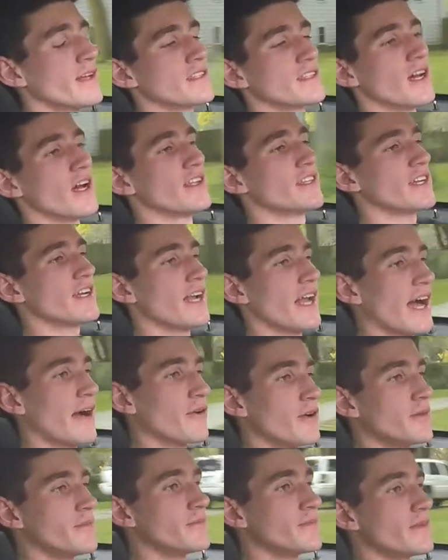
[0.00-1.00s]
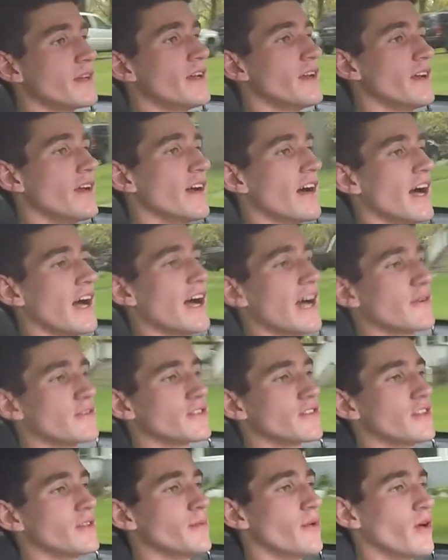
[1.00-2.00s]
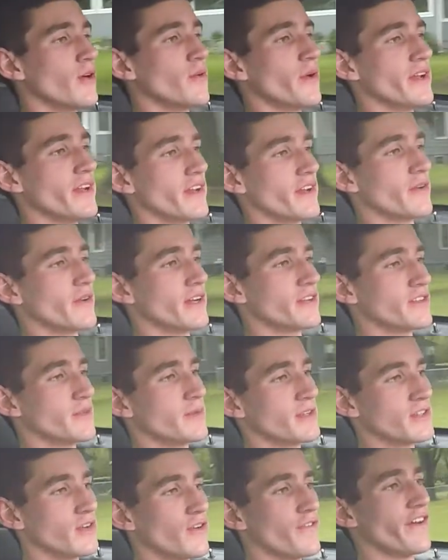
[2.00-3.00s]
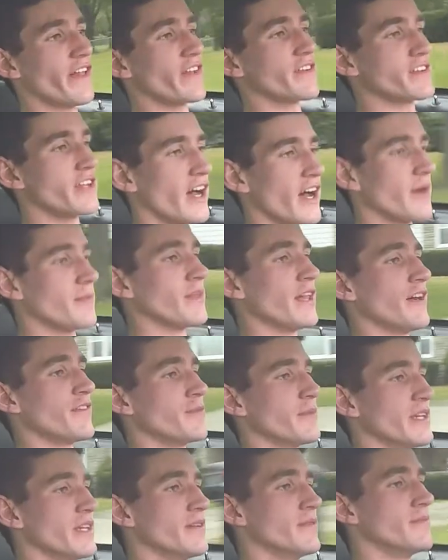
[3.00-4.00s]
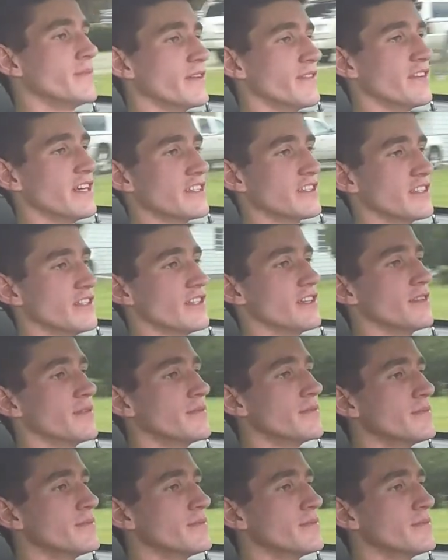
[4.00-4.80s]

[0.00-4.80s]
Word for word: So it took an hour. I was really bored waiting at QuikTrip because old feller Tom left me eventually.